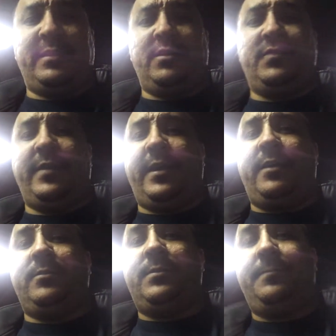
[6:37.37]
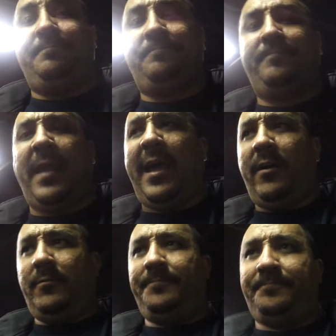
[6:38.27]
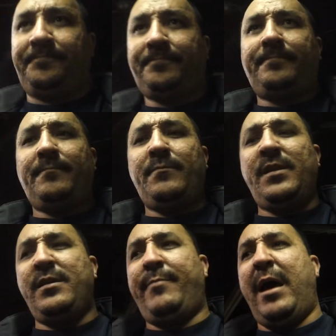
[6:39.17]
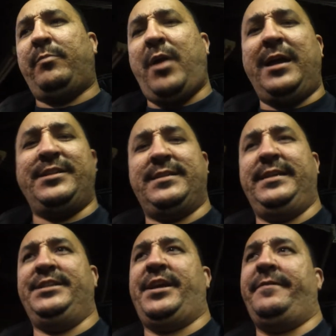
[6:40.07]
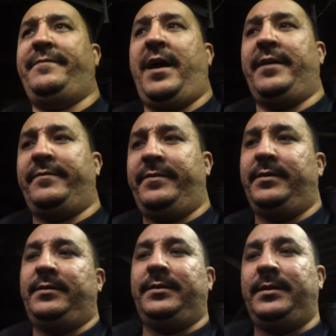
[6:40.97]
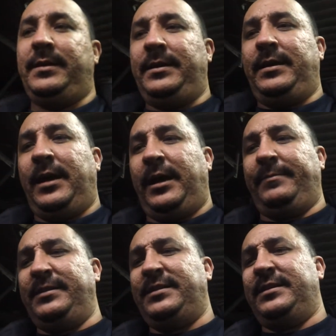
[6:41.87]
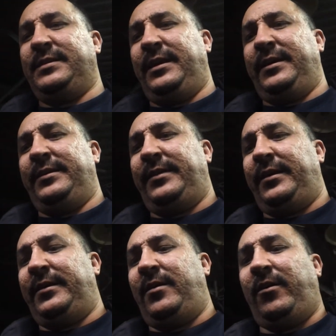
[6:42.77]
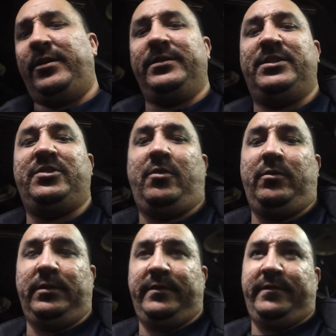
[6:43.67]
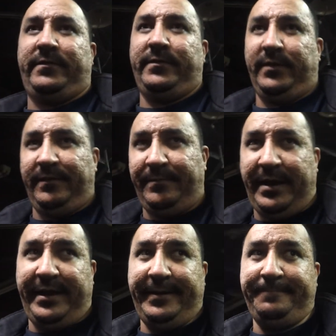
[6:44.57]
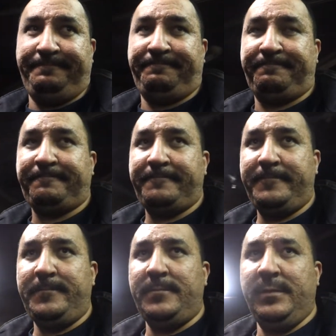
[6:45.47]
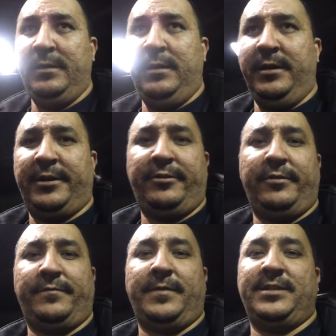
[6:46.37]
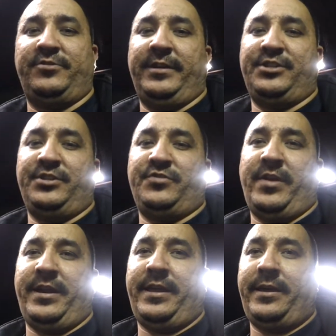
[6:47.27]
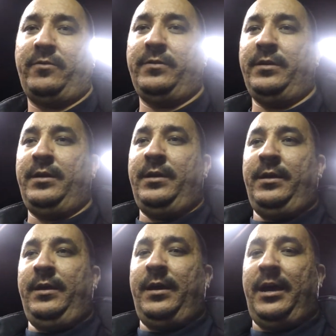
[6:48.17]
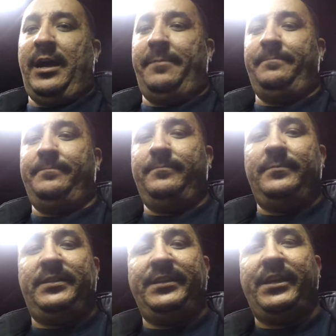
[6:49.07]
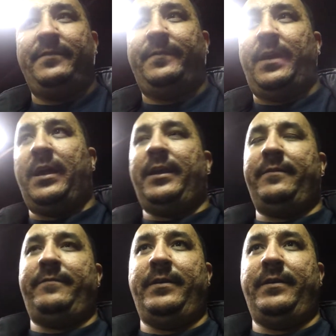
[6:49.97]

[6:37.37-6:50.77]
those videos. Now, about Project CJ5. This is the heart and soul of my current frustrations right now. CJ5,